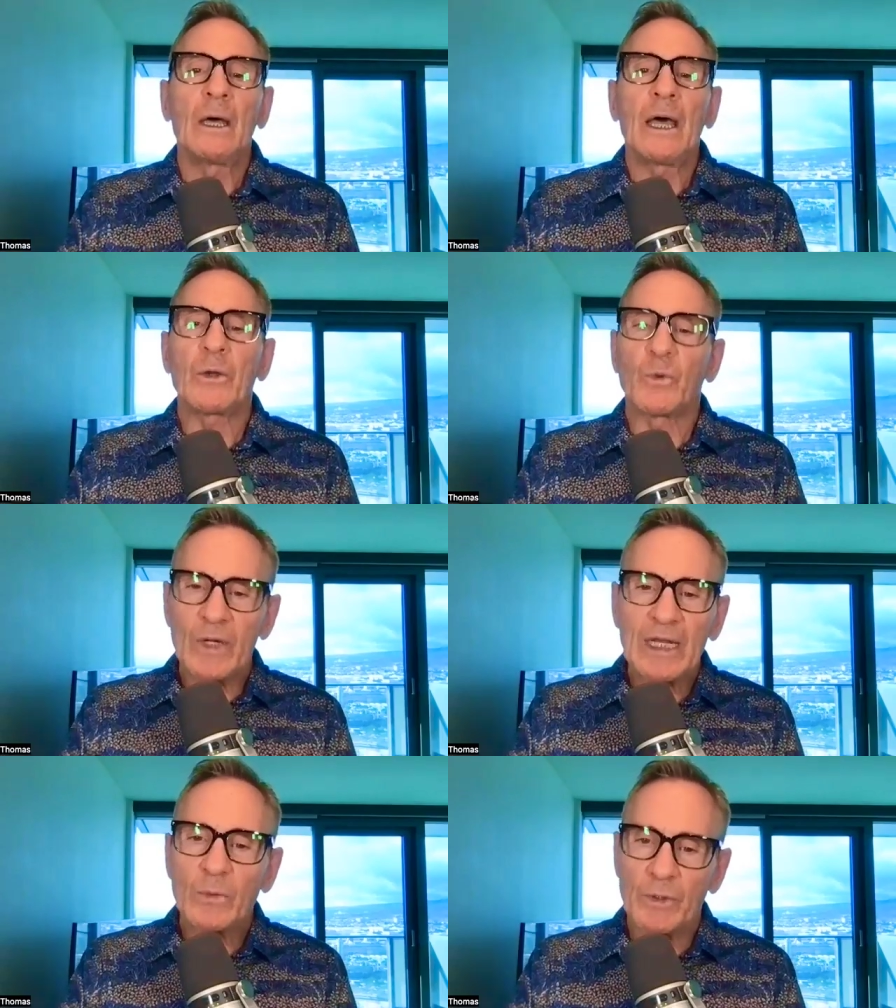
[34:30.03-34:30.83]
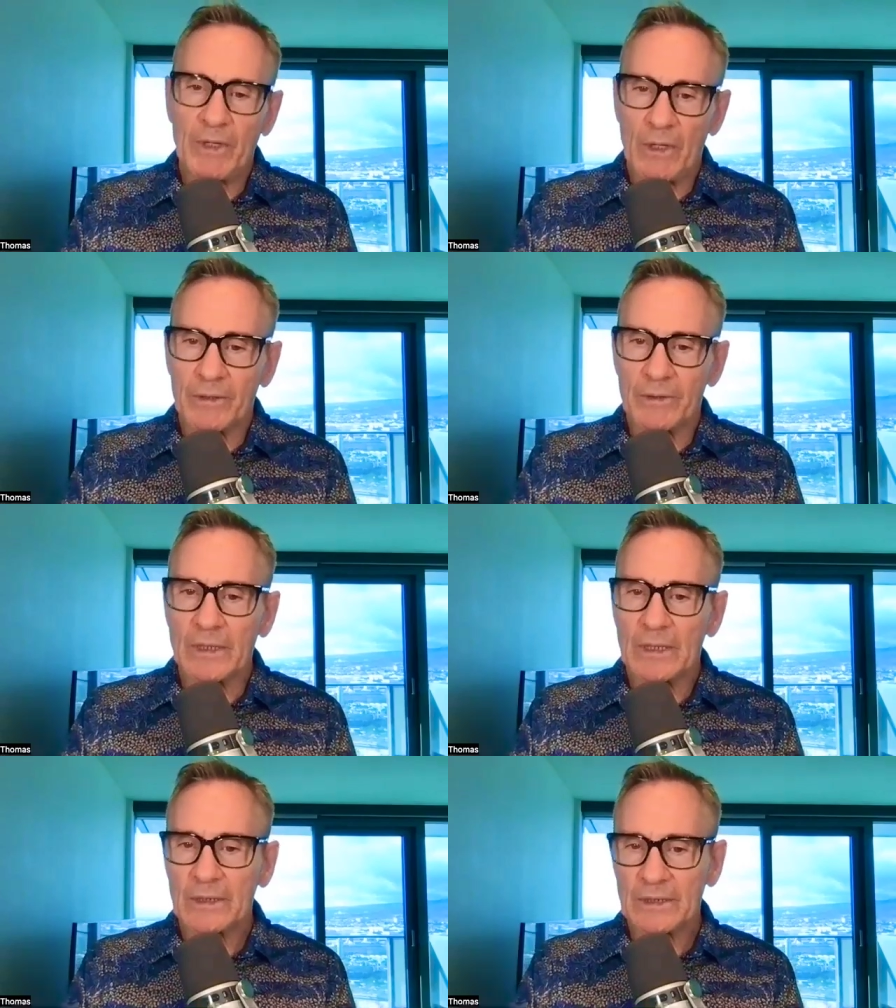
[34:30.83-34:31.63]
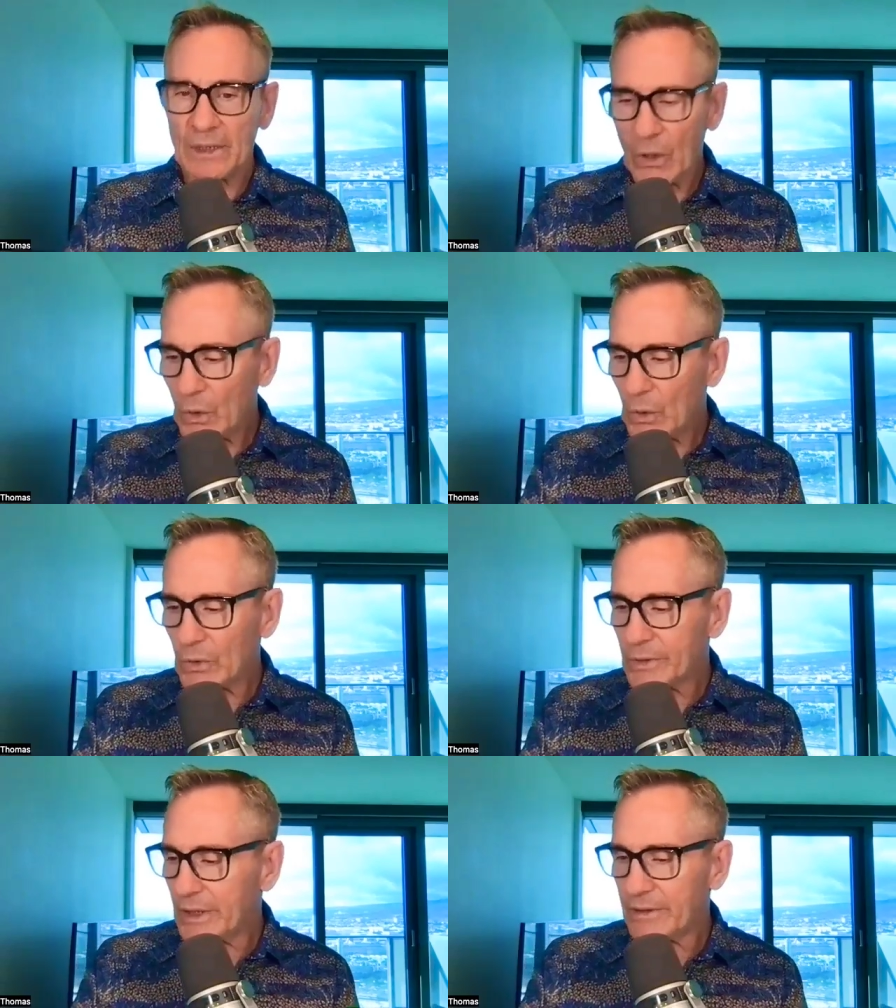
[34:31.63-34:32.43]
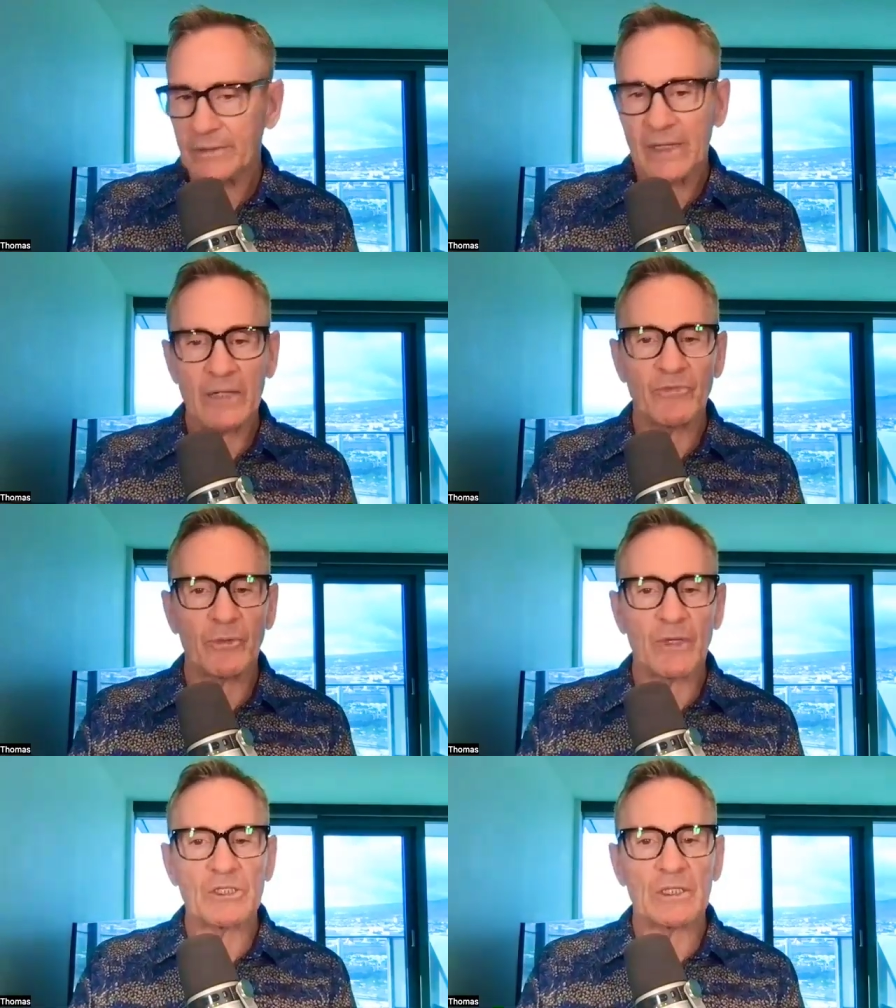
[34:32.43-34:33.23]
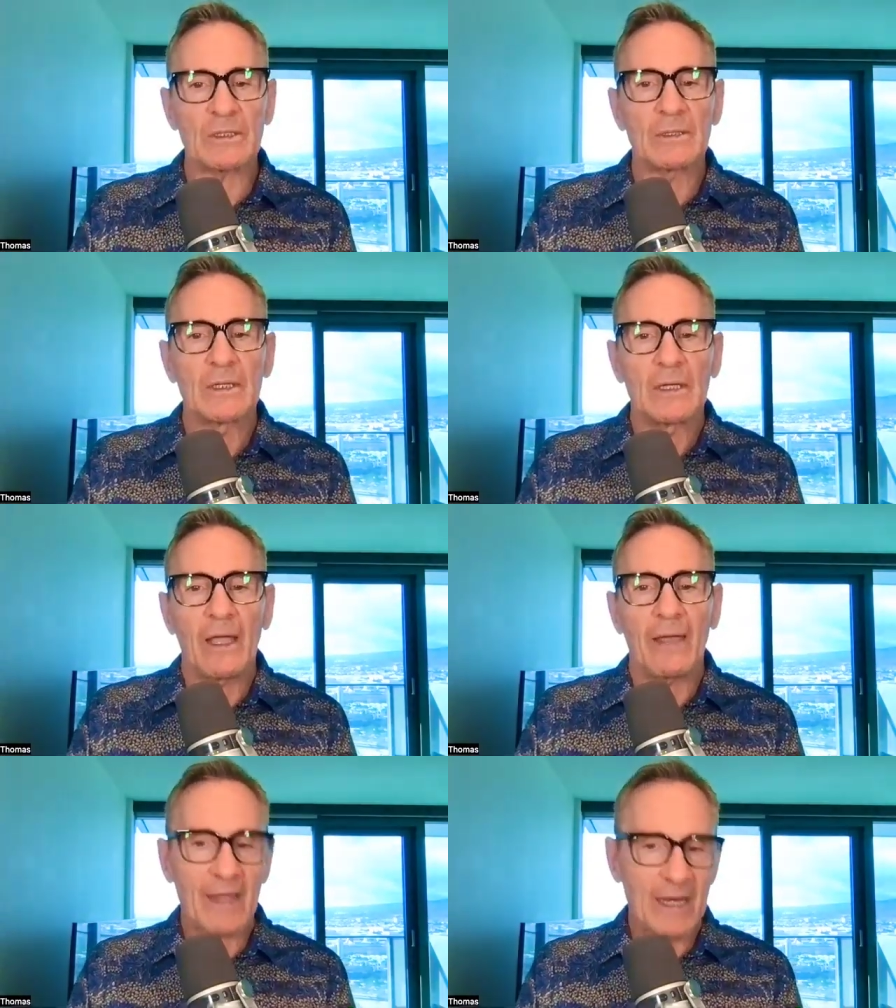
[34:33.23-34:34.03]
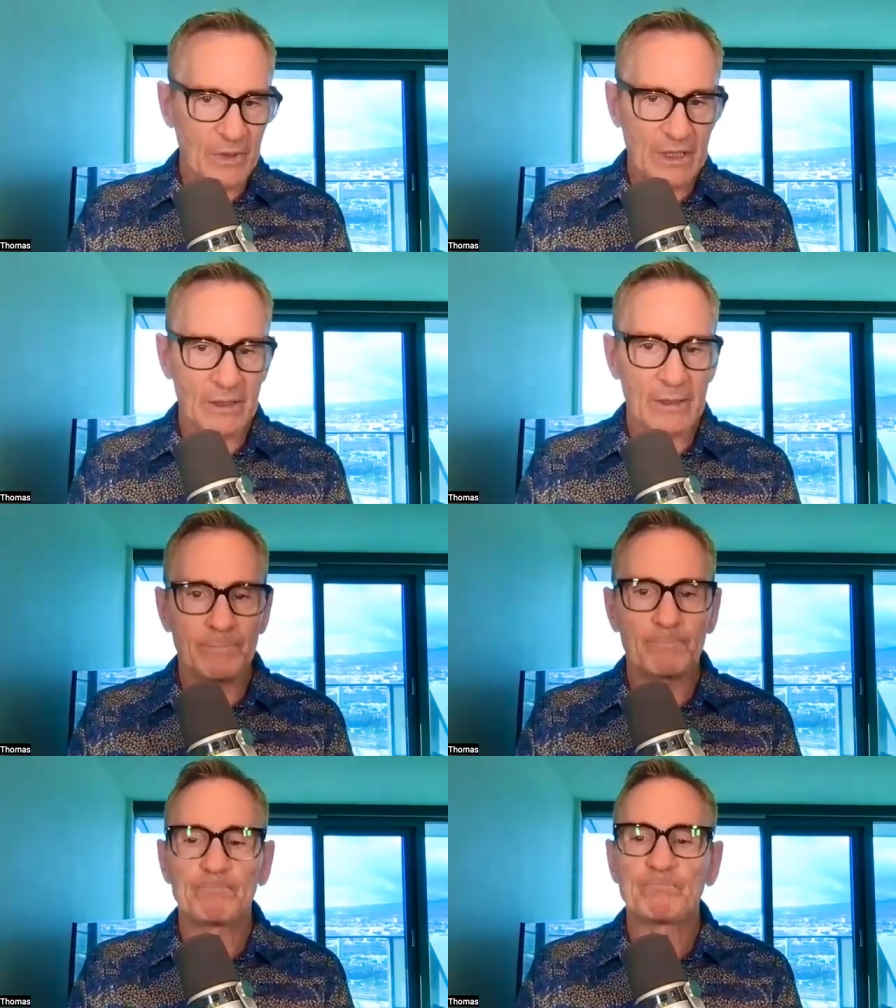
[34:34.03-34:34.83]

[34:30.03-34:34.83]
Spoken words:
I really would be honored to hold that information and that opinion